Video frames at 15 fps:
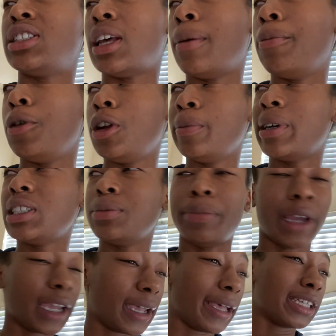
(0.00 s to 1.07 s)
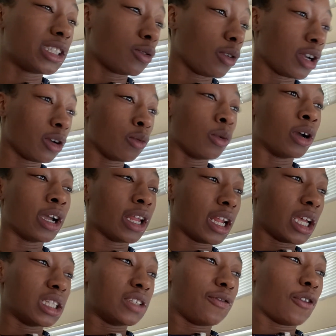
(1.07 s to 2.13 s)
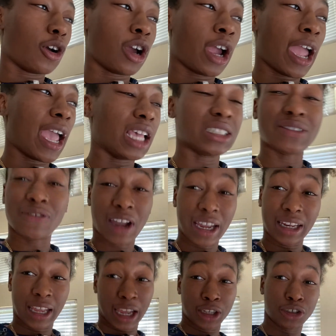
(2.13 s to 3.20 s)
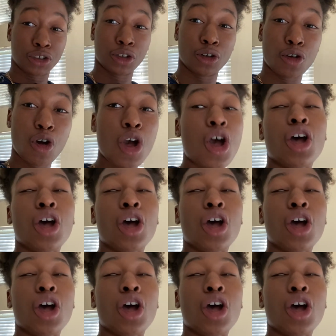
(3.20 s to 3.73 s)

I'm pretty much back at square one as far as financial,